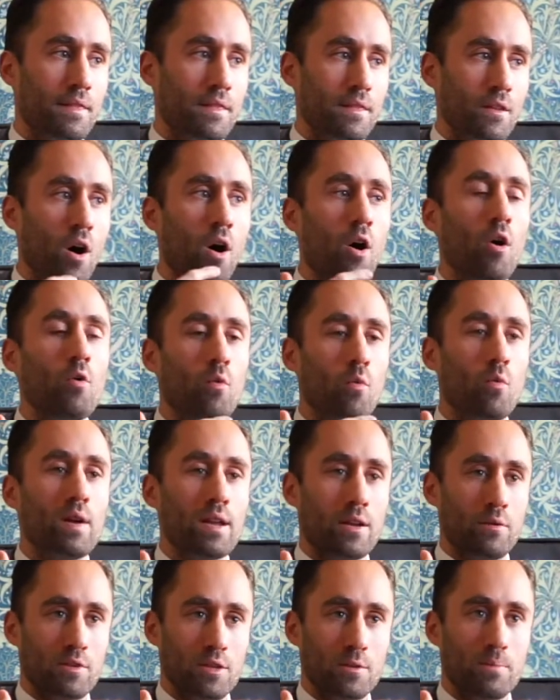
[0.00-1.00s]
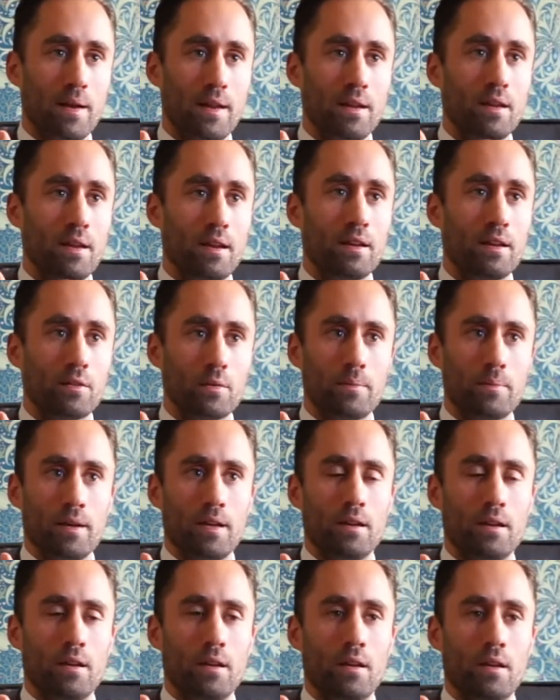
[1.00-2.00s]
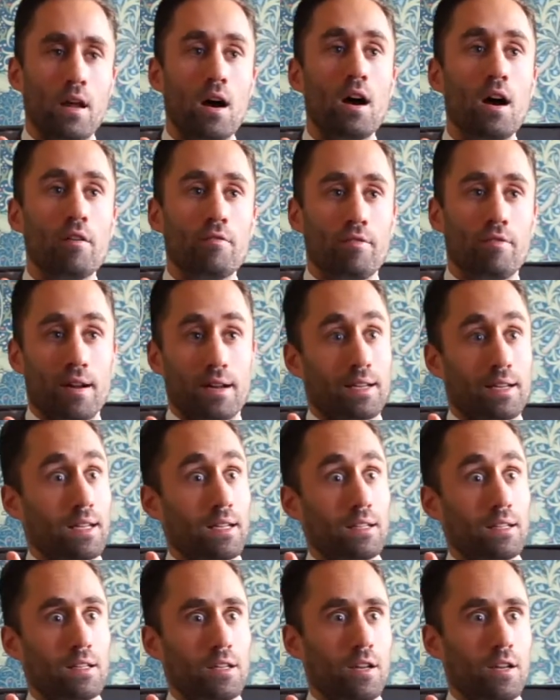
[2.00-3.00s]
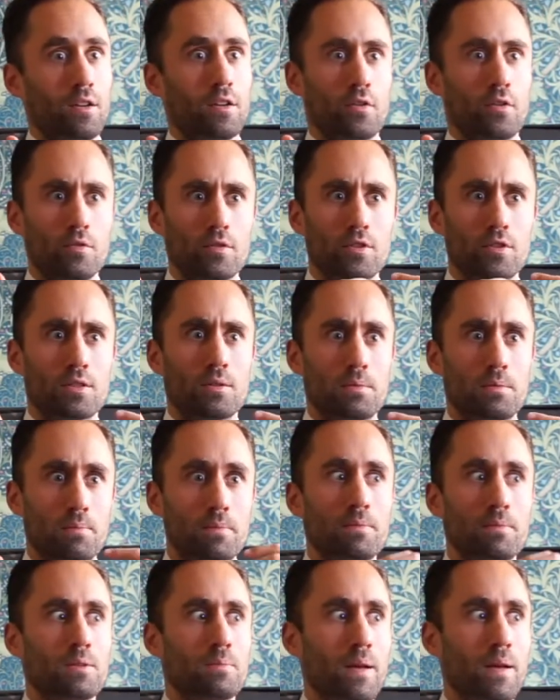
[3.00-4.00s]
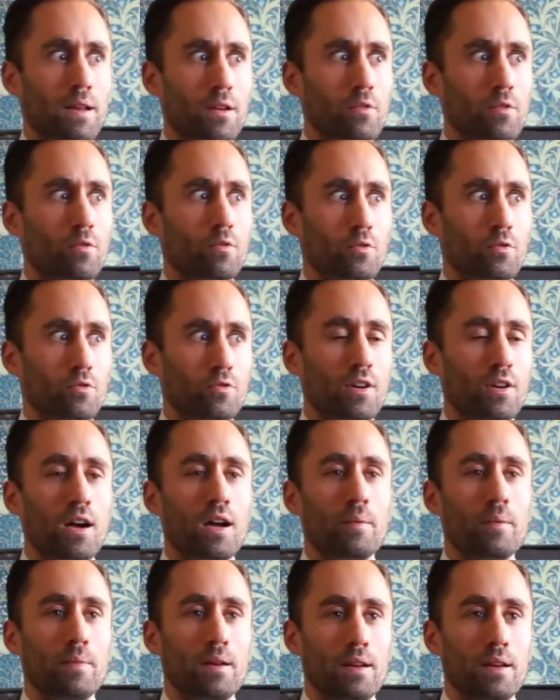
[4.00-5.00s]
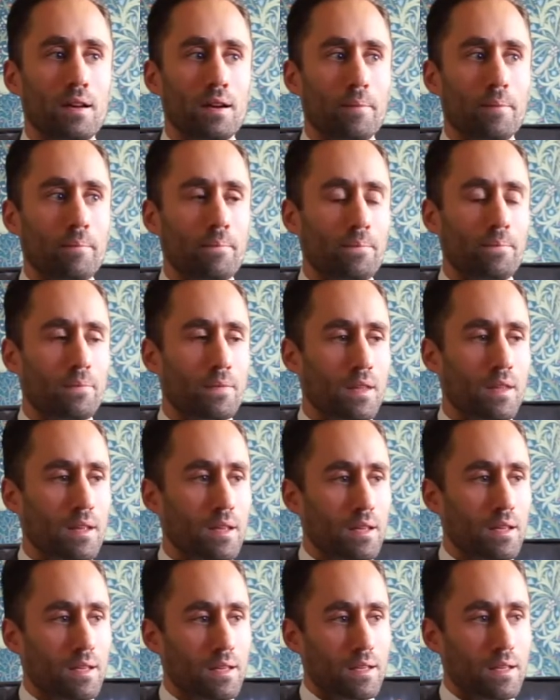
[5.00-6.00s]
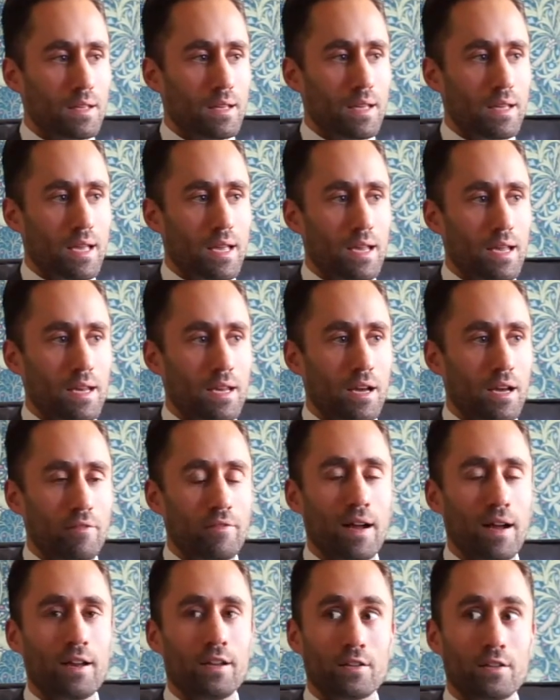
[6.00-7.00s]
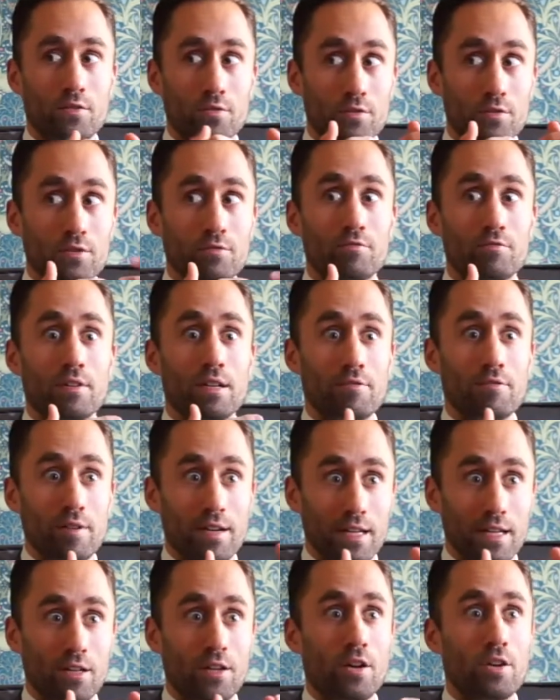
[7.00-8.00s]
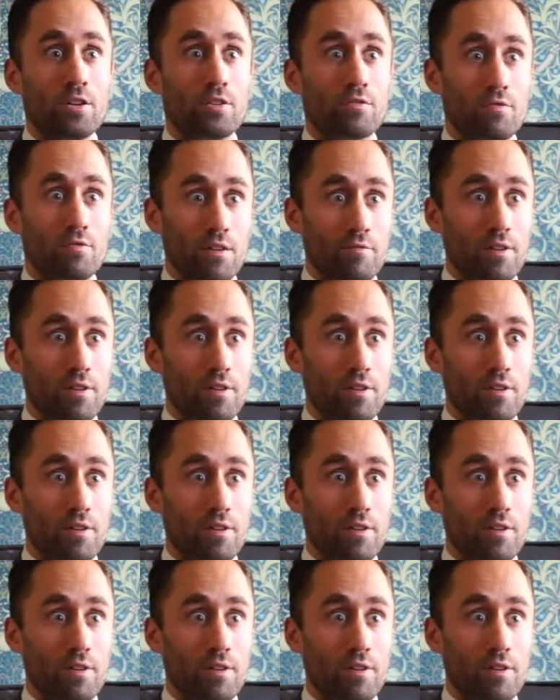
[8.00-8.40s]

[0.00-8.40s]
whole week was spent a little bit nerve-wracking. You just spent all your time in Havana, sort of rereading notes,